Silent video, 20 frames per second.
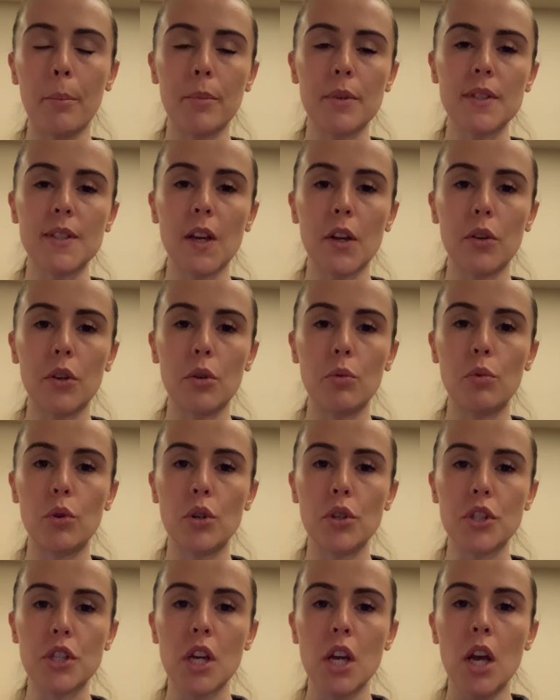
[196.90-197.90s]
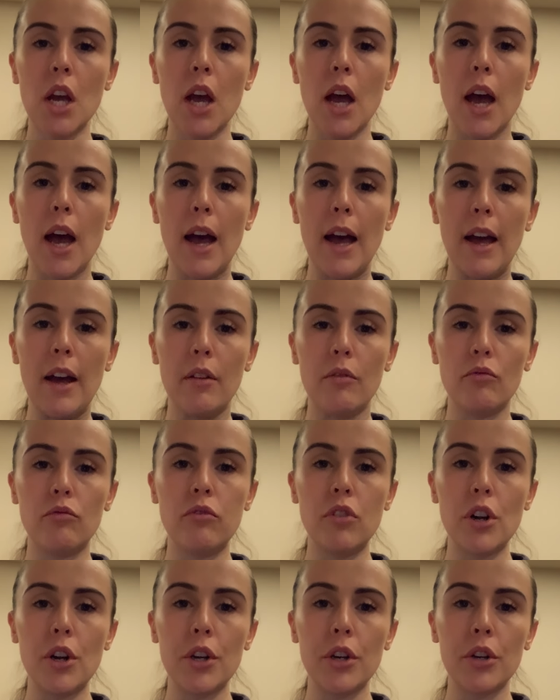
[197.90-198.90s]
So you would
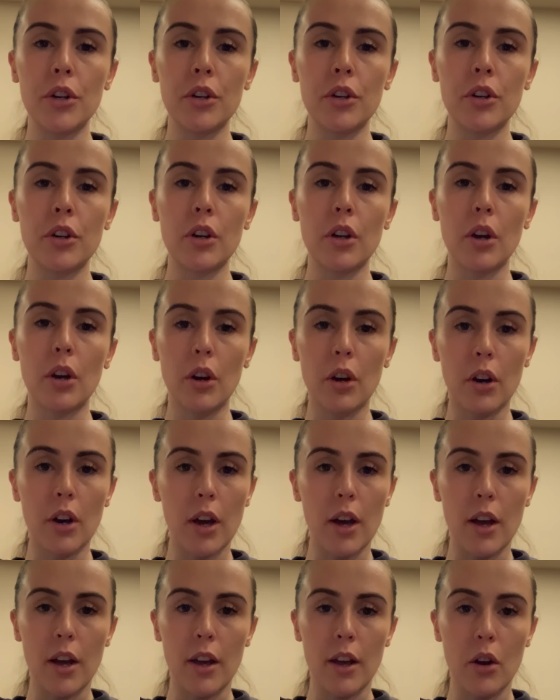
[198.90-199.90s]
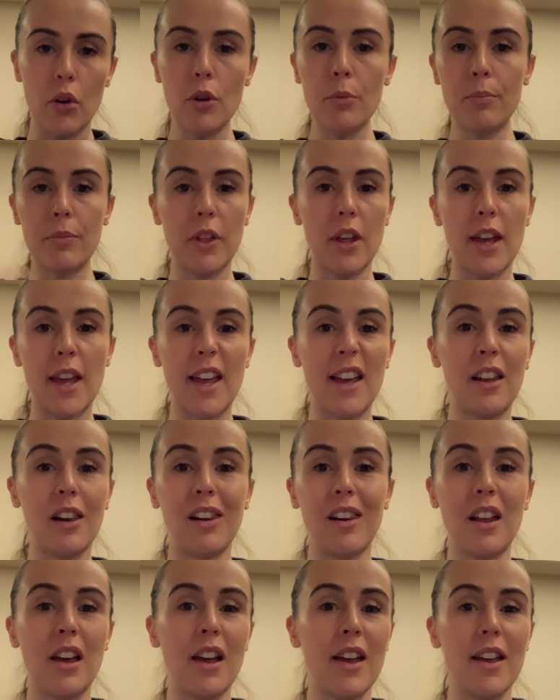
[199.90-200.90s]
run up the
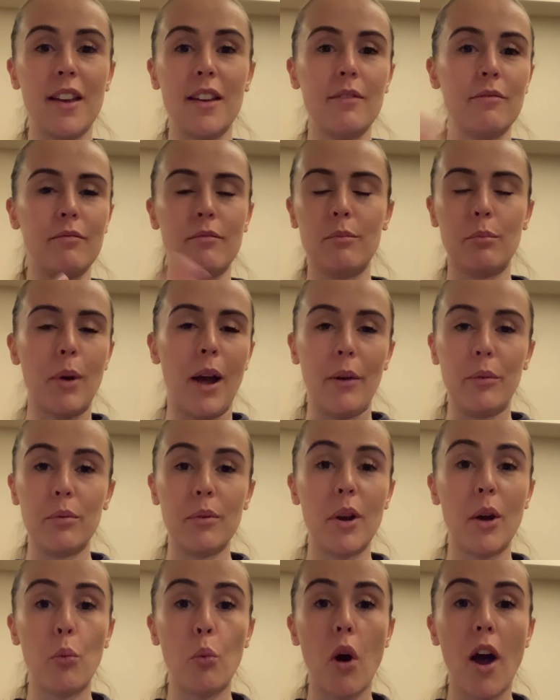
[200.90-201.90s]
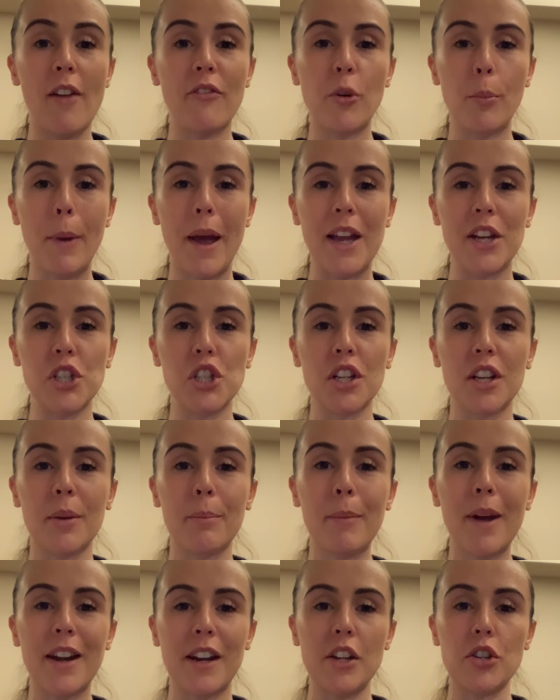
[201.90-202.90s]
hill at whatever pace you can
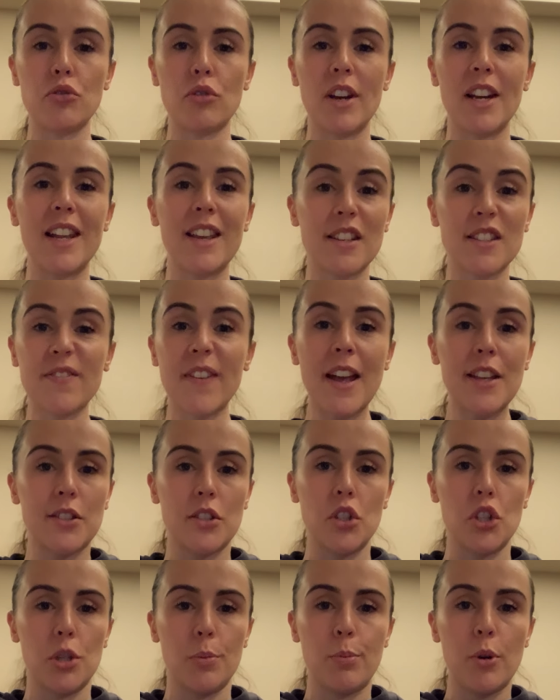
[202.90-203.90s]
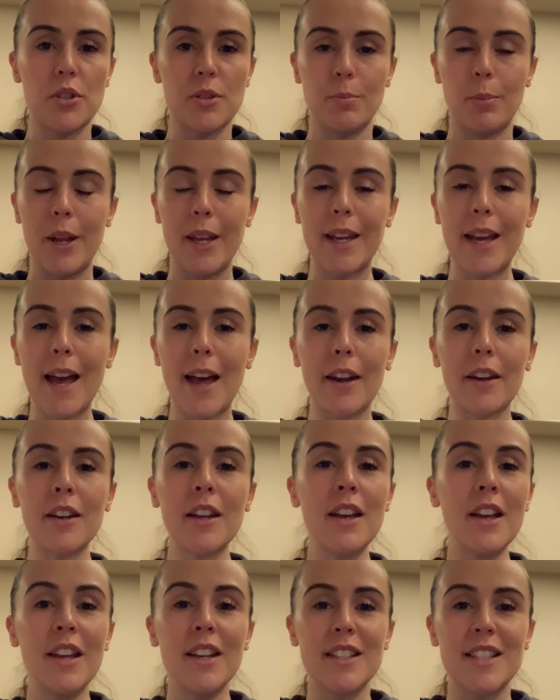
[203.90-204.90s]
manage, really, as fast as you possibly can
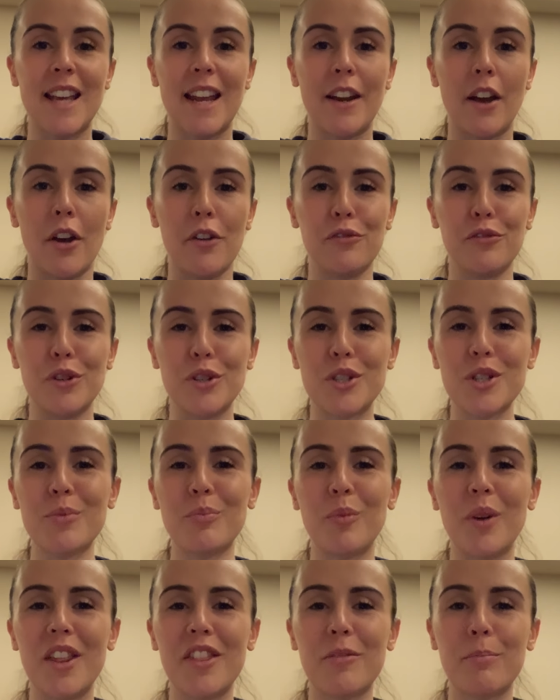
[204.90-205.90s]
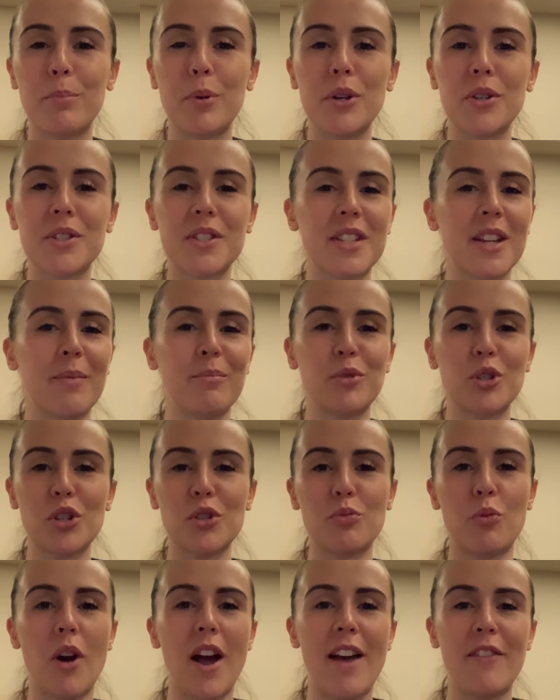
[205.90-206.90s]
to get it over and done with, but
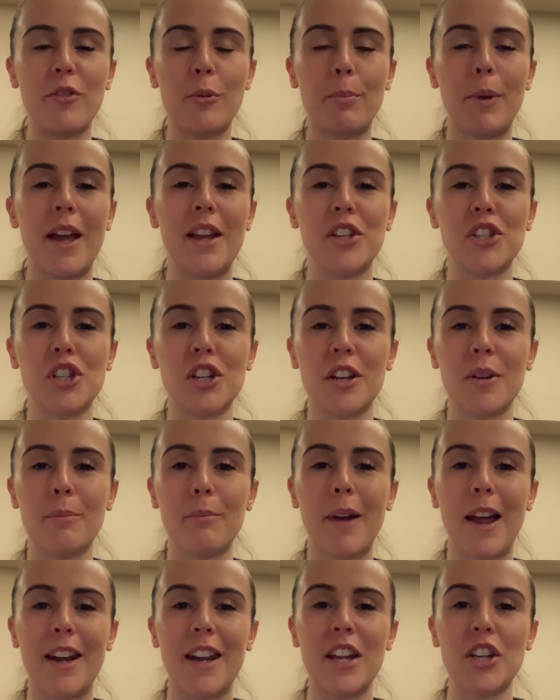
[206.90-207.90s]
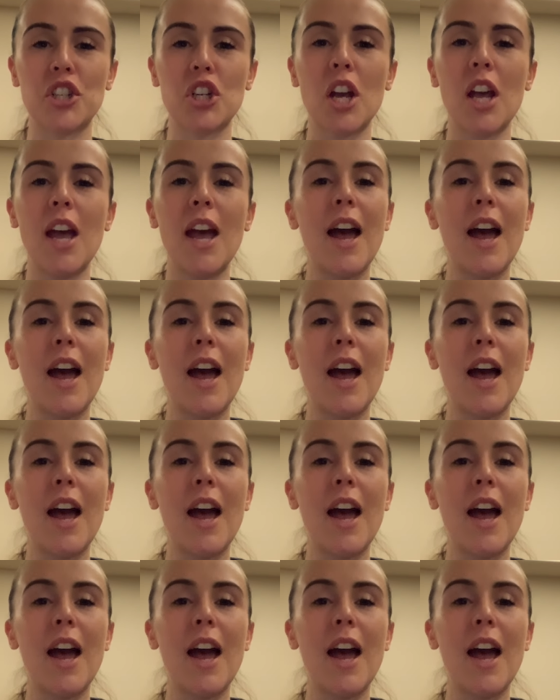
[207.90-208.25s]
just whatever pace you can manage.